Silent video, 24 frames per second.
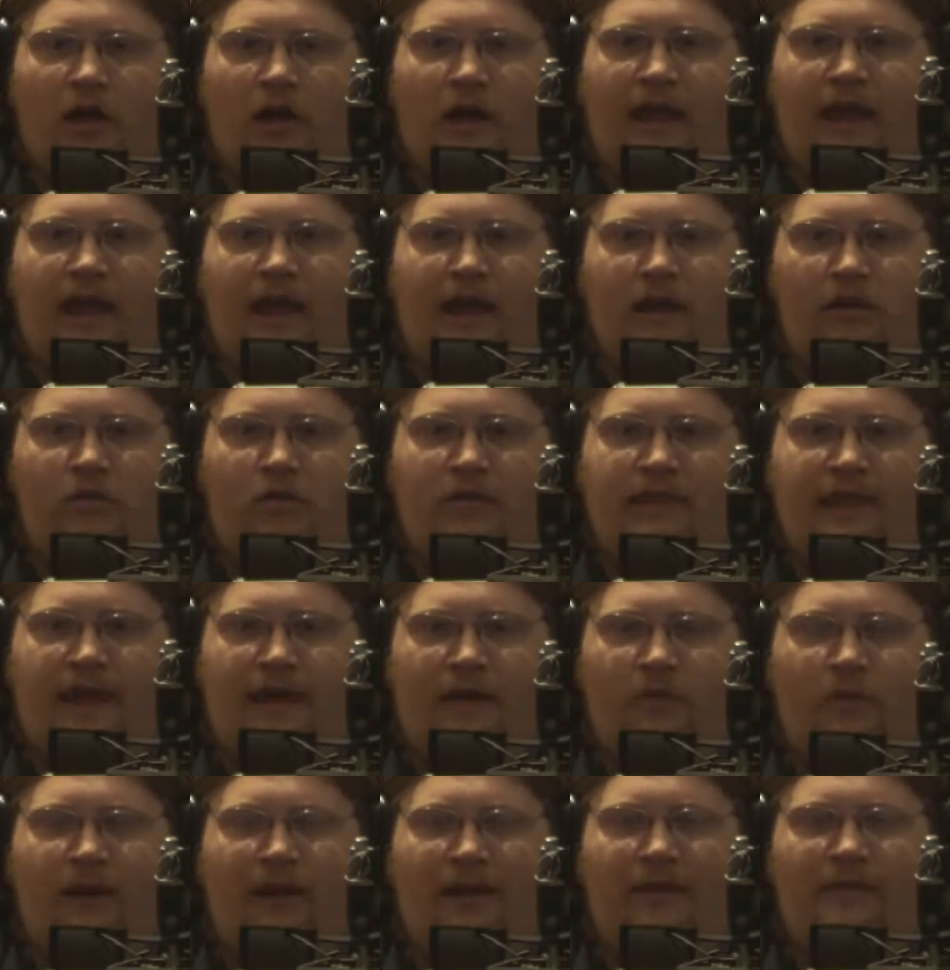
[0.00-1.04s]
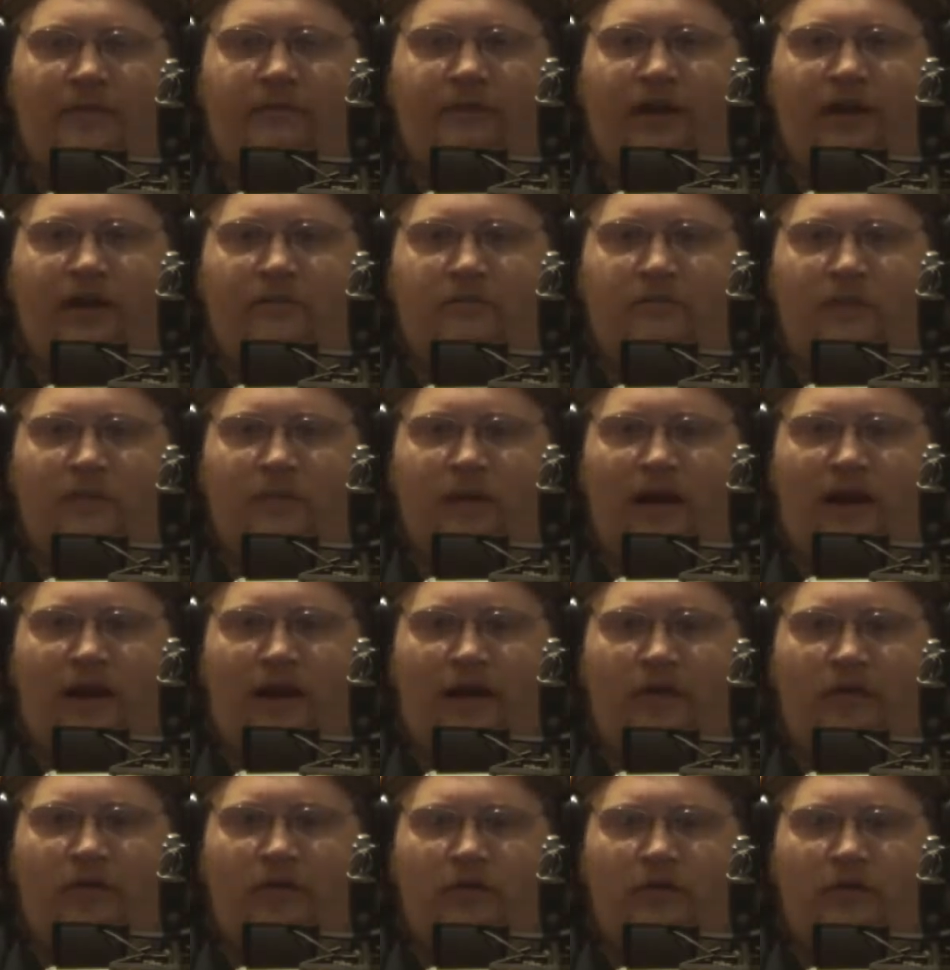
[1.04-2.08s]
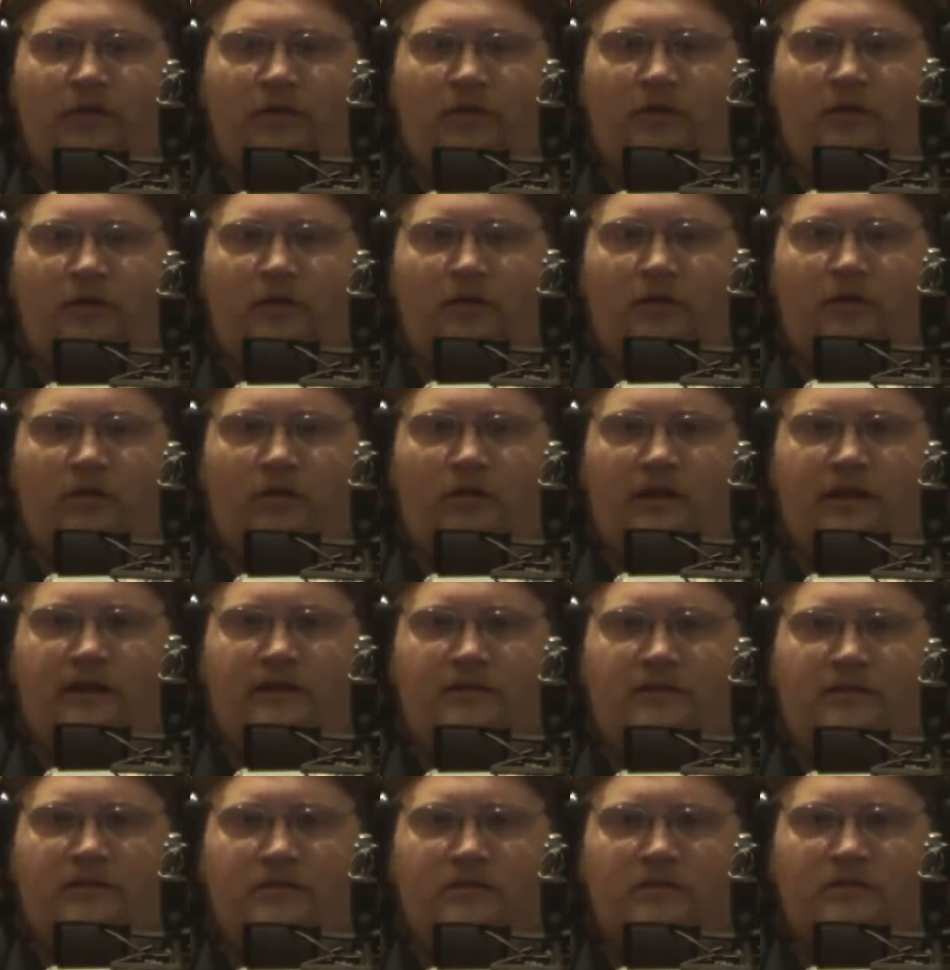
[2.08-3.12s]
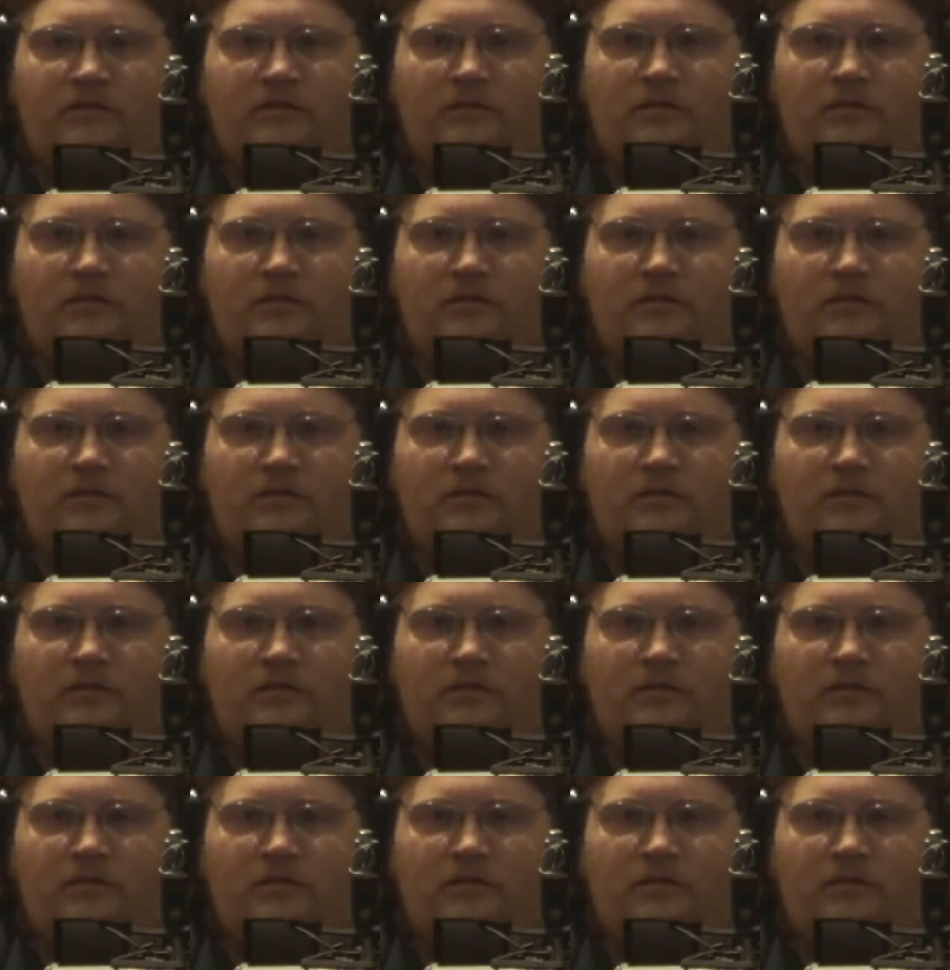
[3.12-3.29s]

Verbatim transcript: I gotta go that way, right? Maybe. I don't know. Let's...